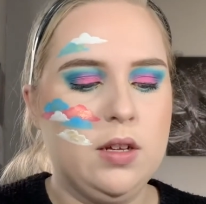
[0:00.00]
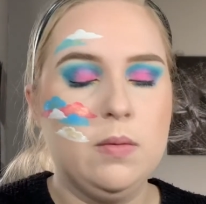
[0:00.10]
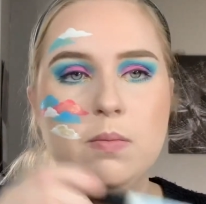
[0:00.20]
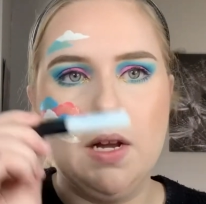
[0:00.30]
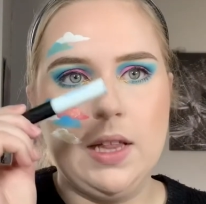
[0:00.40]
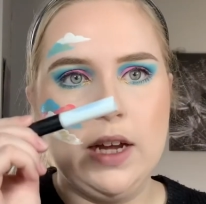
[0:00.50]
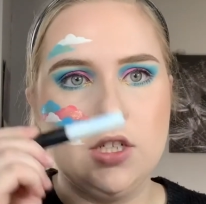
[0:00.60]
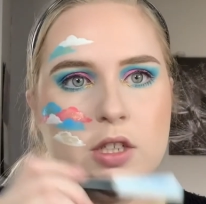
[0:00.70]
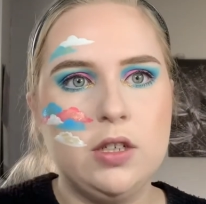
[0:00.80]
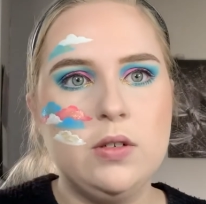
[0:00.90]
my lash
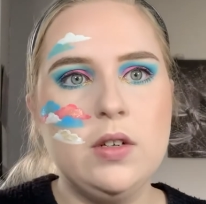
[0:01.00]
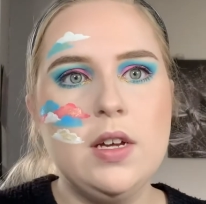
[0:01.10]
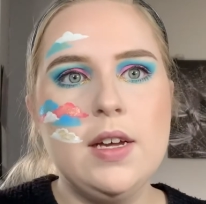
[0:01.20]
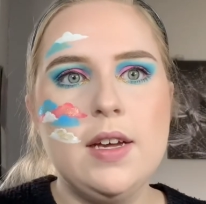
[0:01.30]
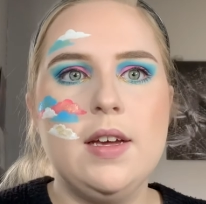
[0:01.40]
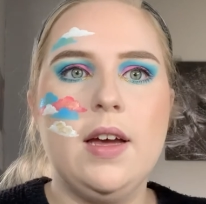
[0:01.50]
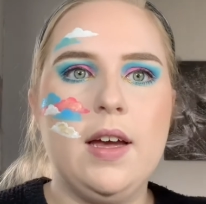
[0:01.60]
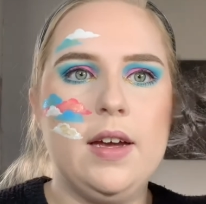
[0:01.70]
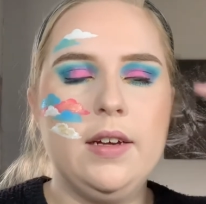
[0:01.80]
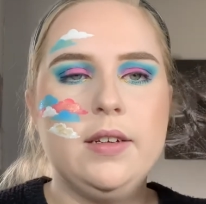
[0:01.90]
glue,
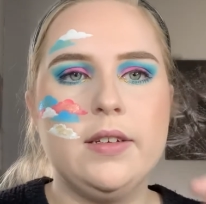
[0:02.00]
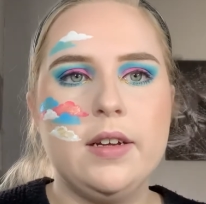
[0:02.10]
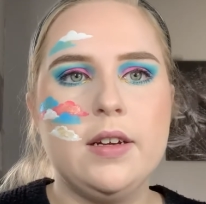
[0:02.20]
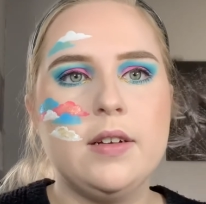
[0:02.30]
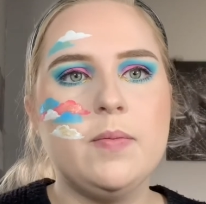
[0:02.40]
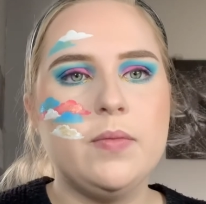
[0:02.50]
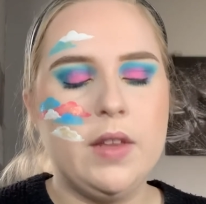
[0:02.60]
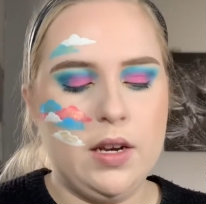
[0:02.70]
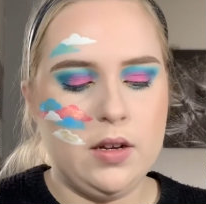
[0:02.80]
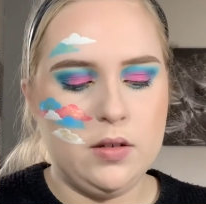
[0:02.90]
and
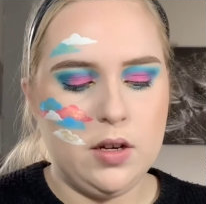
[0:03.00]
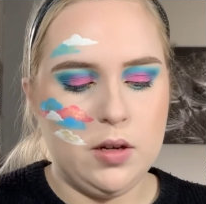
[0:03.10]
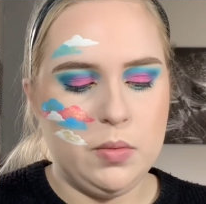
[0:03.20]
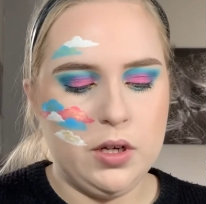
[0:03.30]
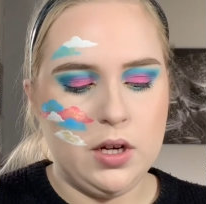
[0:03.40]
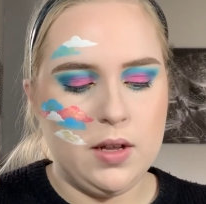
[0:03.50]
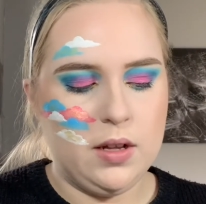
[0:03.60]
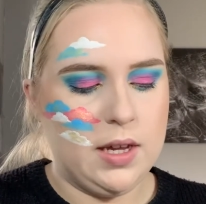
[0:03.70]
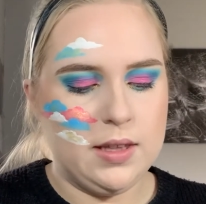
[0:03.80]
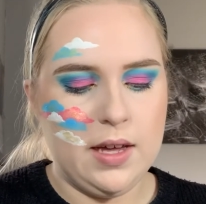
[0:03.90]
then I'll put it on
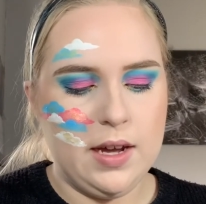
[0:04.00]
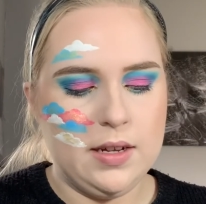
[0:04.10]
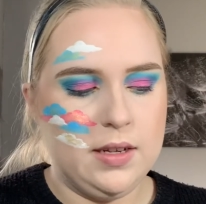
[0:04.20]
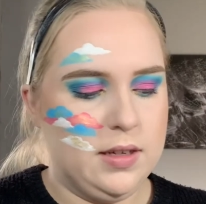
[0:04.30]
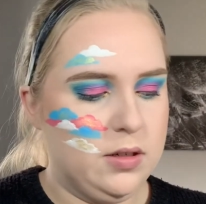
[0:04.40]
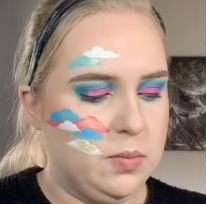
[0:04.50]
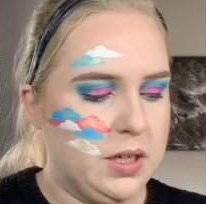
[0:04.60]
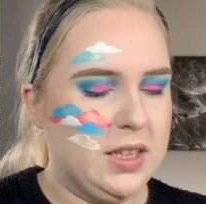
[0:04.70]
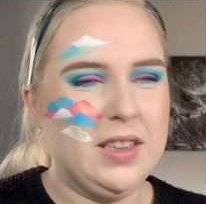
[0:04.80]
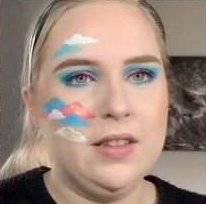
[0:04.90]
like that, and that'll
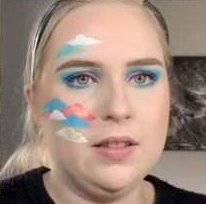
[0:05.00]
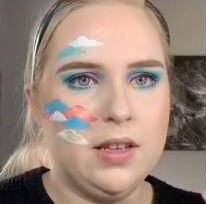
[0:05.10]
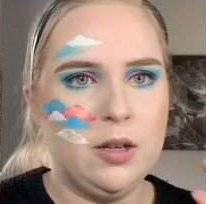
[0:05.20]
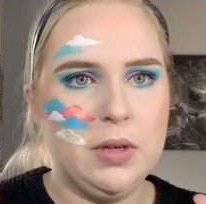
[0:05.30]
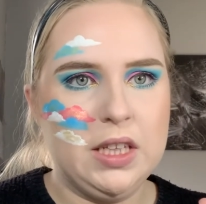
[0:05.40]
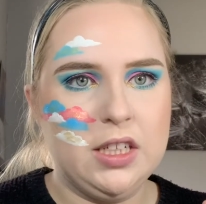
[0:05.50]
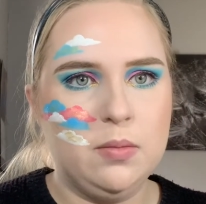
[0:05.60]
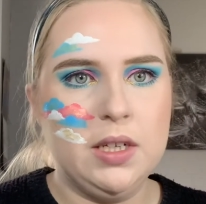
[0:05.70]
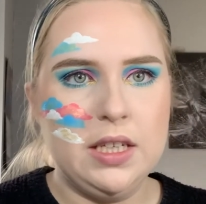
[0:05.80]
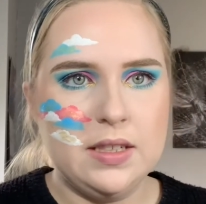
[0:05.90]
be a little
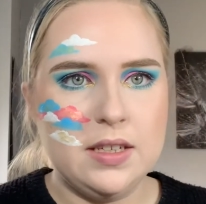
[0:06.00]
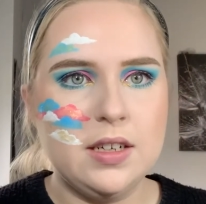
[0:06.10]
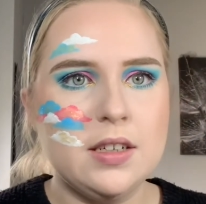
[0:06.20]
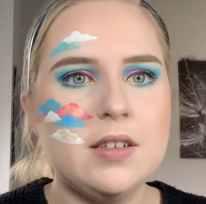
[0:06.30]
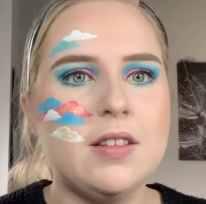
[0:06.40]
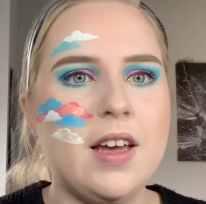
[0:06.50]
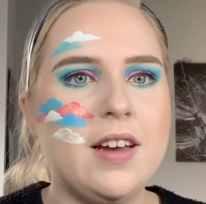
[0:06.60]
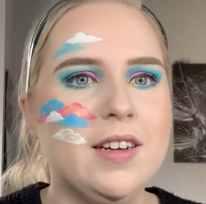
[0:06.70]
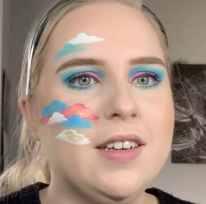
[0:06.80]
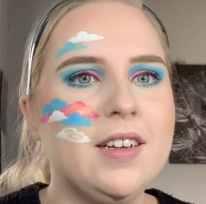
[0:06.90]
bit easier
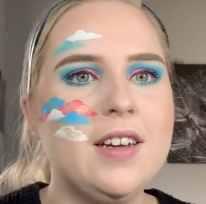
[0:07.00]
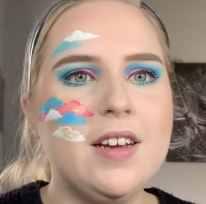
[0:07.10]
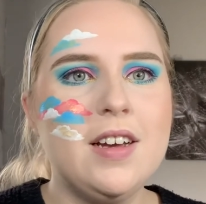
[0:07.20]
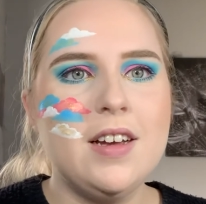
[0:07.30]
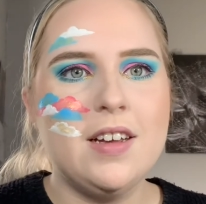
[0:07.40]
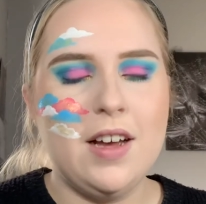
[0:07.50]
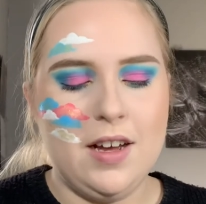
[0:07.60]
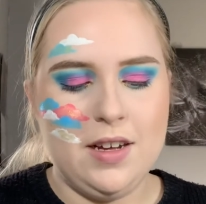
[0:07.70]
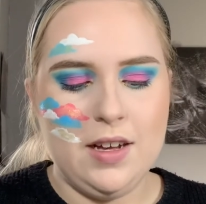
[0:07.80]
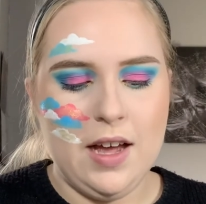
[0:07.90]
than
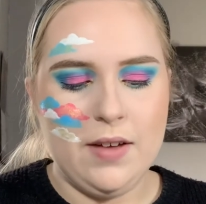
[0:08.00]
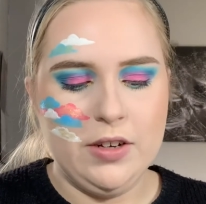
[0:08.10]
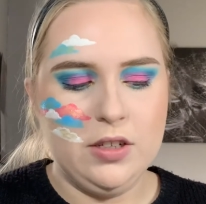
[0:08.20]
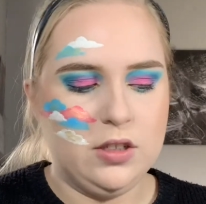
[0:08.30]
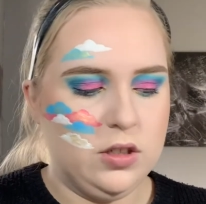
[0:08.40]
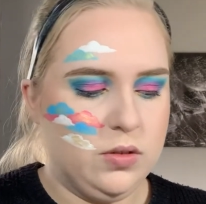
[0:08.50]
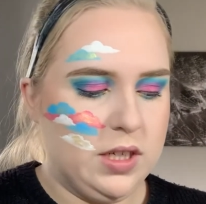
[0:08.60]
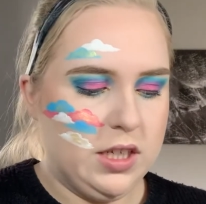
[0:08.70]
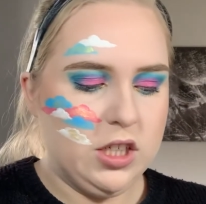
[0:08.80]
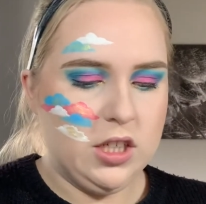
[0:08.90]
having to glue
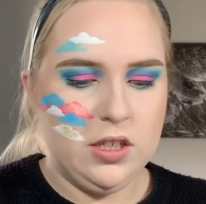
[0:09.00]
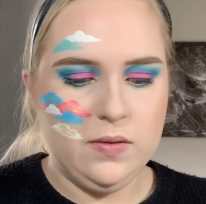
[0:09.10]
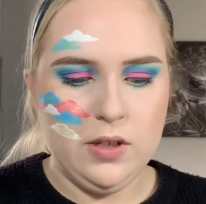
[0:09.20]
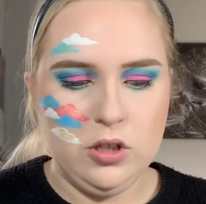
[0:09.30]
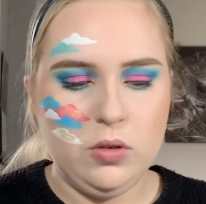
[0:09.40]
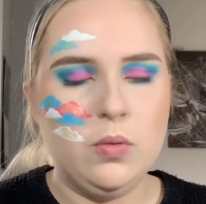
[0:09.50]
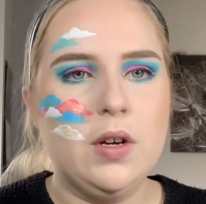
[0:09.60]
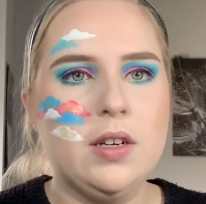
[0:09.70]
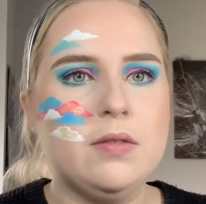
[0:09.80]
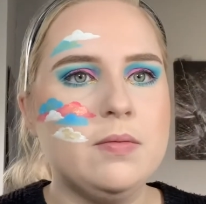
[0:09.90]
each individual
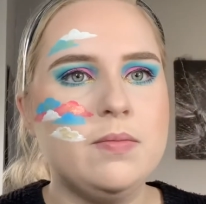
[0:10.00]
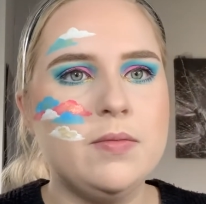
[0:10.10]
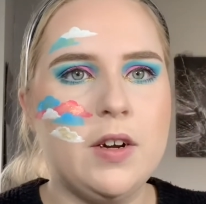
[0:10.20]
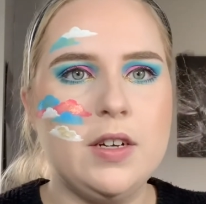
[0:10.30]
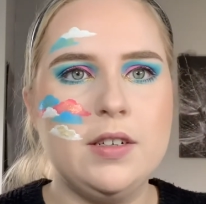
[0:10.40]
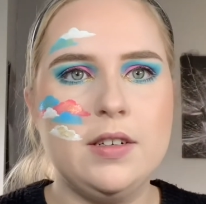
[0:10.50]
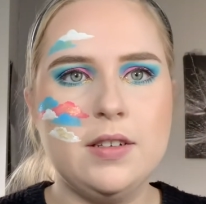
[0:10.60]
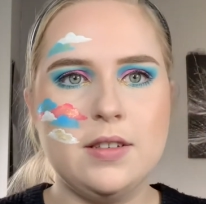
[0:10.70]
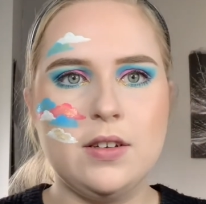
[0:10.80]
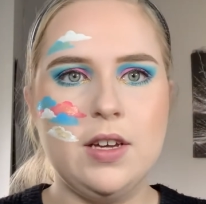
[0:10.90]
one on.
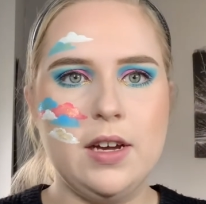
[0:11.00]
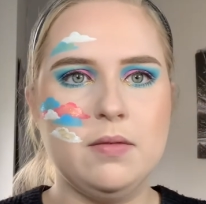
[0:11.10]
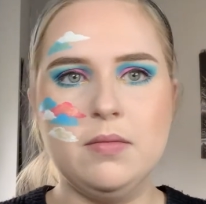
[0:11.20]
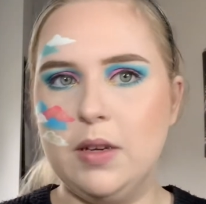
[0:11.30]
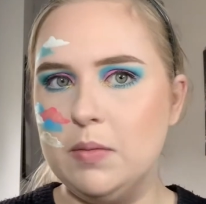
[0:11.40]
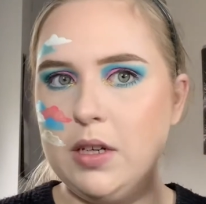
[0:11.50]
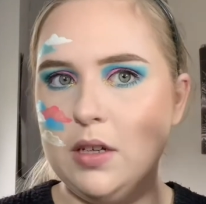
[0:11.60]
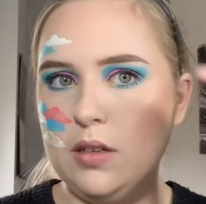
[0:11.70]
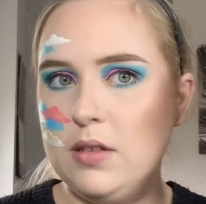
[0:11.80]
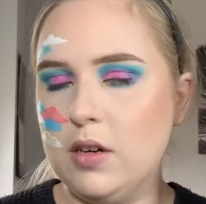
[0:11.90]
So yeah, I'm
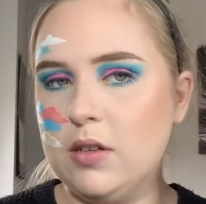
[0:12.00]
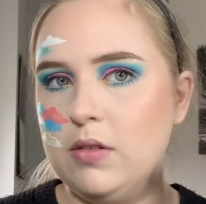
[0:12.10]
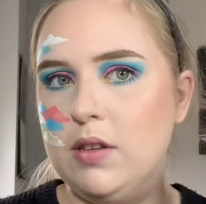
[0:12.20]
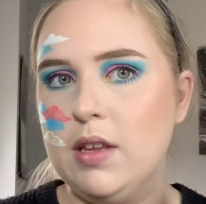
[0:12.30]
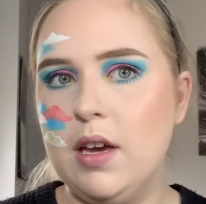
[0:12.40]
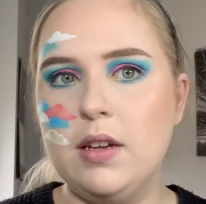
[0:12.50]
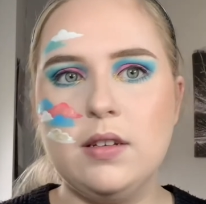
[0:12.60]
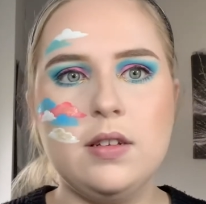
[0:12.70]
gonna start doing that.